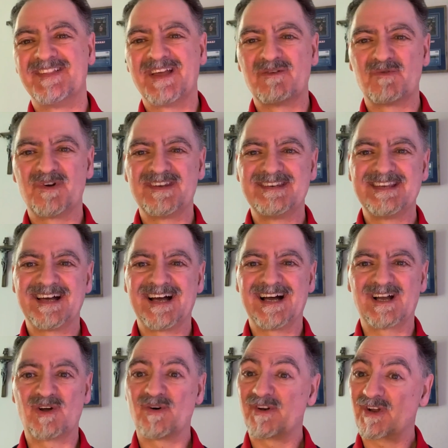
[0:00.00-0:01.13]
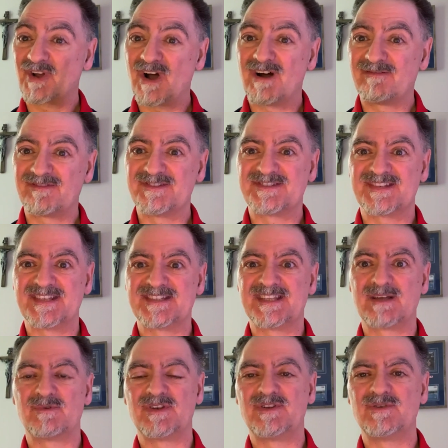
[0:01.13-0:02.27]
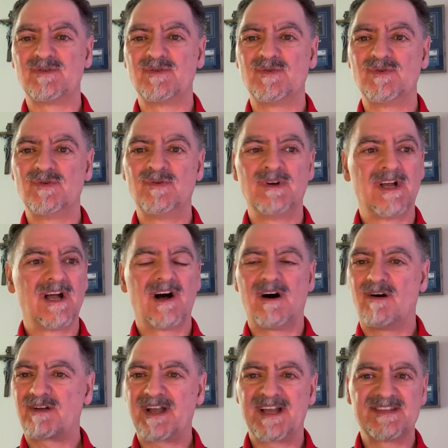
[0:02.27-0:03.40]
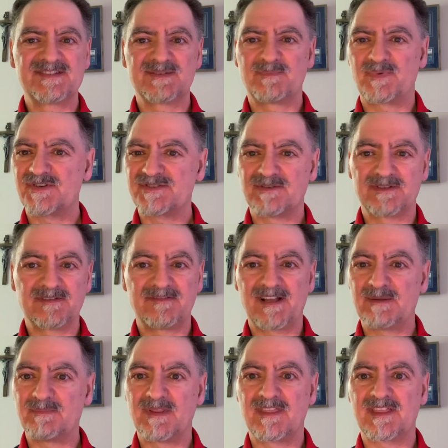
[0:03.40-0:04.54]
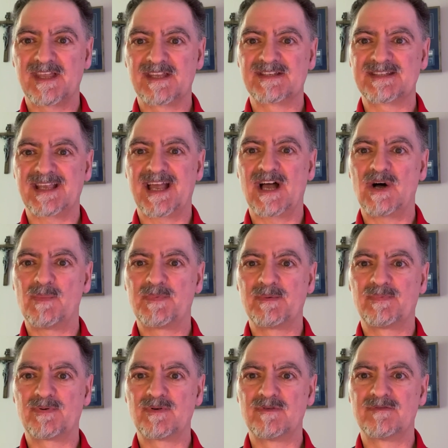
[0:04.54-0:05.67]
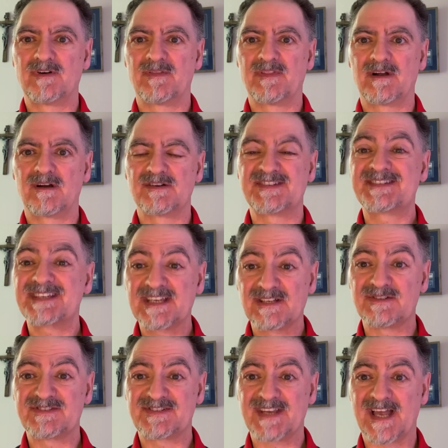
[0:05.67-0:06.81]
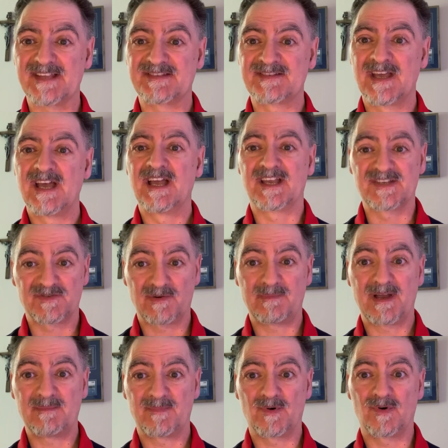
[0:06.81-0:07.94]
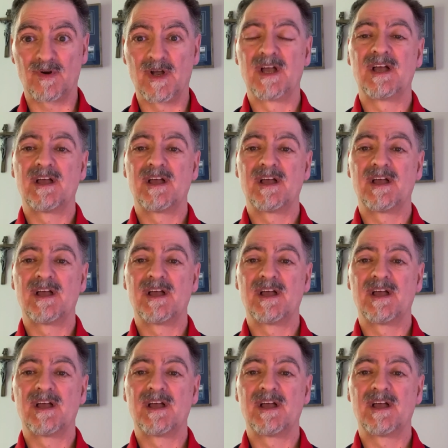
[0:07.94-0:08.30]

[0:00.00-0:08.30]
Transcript: they would go to conferences. They would do all kinds of personal development things to help improve on their skill sets. Because remember,